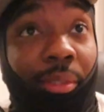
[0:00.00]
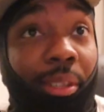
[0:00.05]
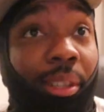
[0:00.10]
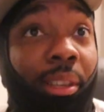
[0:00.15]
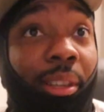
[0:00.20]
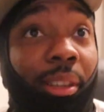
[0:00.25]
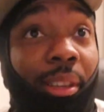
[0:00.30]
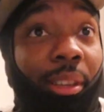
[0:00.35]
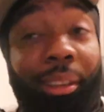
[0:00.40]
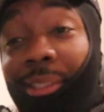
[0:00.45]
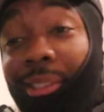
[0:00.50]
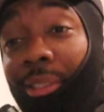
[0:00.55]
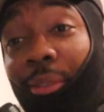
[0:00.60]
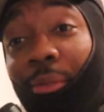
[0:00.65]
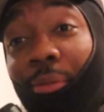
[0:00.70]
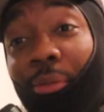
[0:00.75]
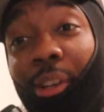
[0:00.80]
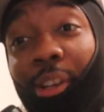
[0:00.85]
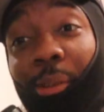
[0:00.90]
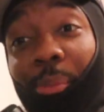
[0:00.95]
I raised my
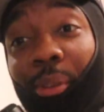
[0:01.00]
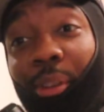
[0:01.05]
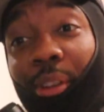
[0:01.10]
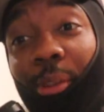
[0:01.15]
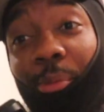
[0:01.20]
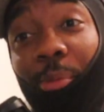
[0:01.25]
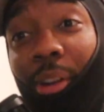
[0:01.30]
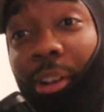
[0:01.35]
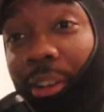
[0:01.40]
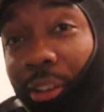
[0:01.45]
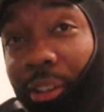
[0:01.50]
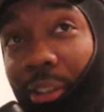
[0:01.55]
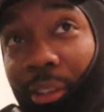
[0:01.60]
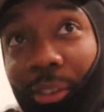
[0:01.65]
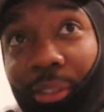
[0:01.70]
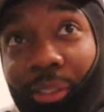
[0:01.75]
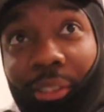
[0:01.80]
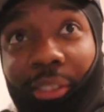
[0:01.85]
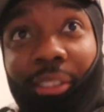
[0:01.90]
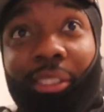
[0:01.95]
temperature up on
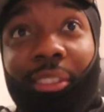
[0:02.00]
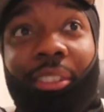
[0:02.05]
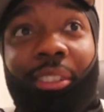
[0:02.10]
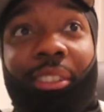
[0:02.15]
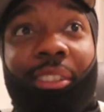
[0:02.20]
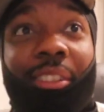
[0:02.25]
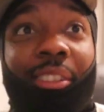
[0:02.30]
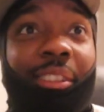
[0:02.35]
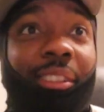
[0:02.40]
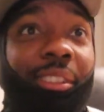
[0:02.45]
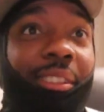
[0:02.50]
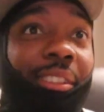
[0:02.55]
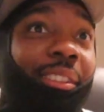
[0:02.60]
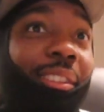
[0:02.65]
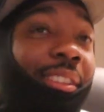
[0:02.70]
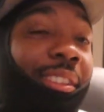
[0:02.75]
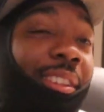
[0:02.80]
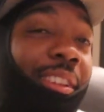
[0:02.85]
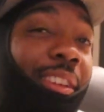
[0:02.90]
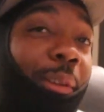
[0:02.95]
my smoker to
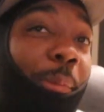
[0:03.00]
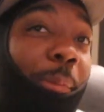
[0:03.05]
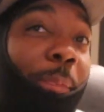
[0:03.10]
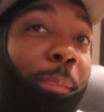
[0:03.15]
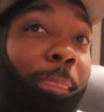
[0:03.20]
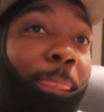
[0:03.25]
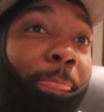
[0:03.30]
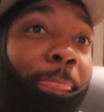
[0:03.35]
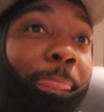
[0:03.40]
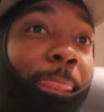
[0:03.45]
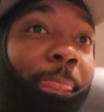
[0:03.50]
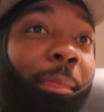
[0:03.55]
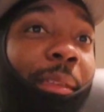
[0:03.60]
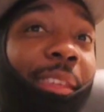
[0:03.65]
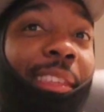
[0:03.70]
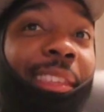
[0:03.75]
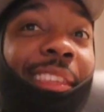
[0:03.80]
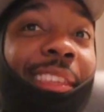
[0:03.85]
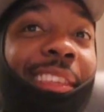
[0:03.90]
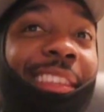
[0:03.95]

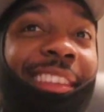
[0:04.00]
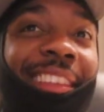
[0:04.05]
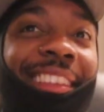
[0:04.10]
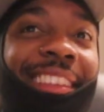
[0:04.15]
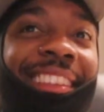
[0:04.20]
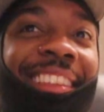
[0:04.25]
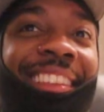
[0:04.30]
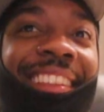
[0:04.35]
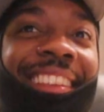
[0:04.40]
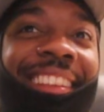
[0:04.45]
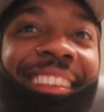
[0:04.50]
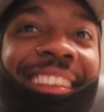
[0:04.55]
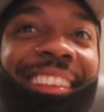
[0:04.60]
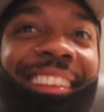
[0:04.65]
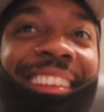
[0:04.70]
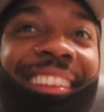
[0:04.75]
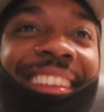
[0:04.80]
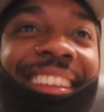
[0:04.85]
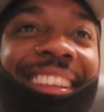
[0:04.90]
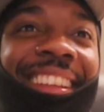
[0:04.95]
275 degrees,
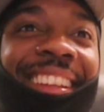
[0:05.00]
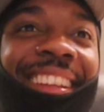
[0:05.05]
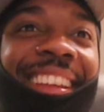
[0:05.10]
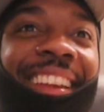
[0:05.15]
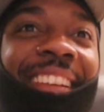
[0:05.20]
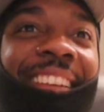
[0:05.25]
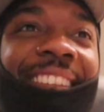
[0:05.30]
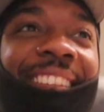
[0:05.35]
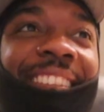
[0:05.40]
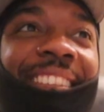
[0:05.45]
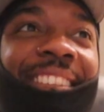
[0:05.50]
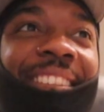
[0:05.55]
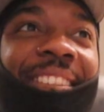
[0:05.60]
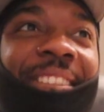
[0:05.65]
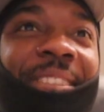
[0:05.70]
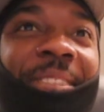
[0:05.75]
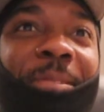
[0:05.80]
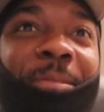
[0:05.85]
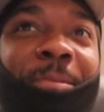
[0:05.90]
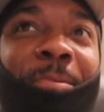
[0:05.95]
and we finna get
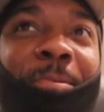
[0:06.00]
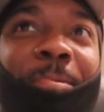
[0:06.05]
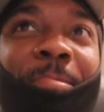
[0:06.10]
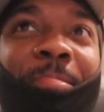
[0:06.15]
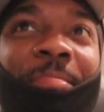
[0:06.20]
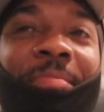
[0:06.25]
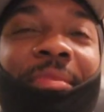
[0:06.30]
soft, folks.